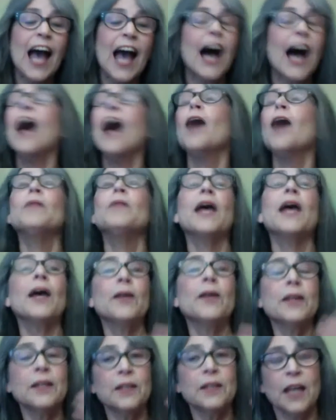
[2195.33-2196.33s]

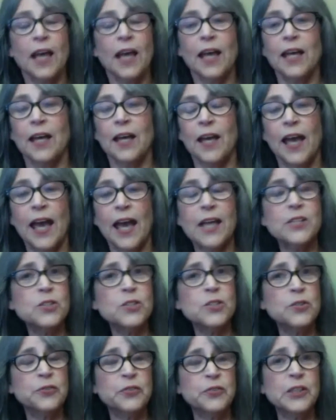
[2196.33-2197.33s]
And as
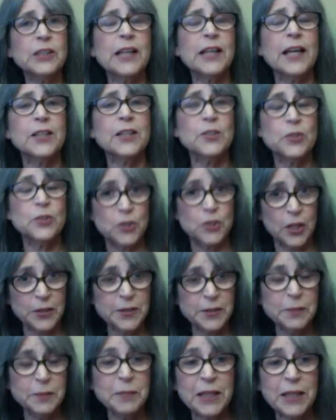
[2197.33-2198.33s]
you feel like you
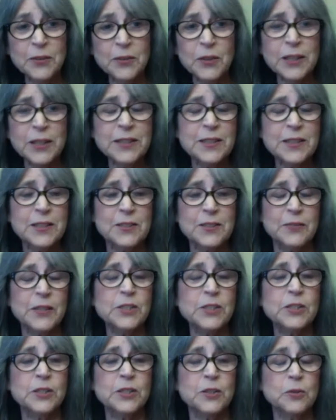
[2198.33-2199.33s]
start to make noise, because
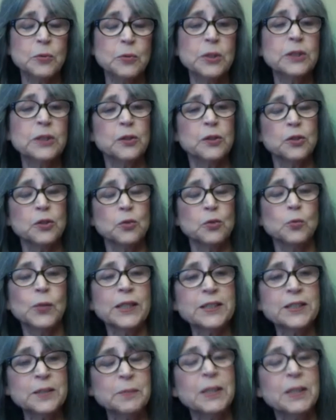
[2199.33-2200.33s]
eventually you will, or you
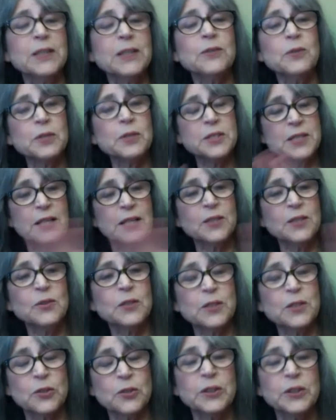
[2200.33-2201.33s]
want to make noise, then you
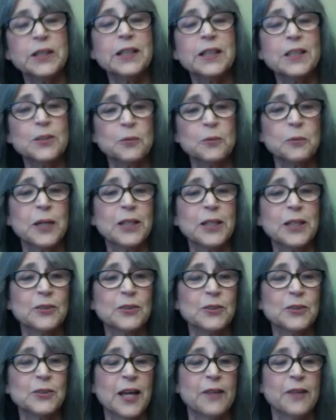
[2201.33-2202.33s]
can turn it into
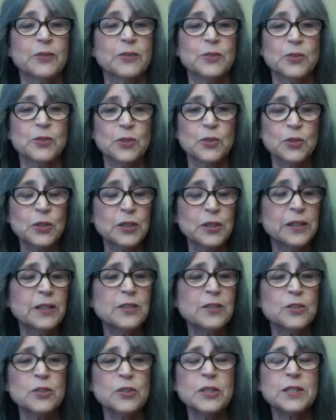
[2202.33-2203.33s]
regular laughter. So you
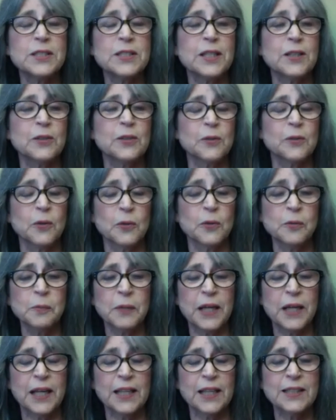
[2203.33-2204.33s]
can do this at your own
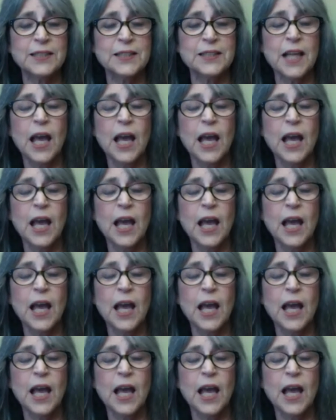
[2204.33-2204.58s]
pace.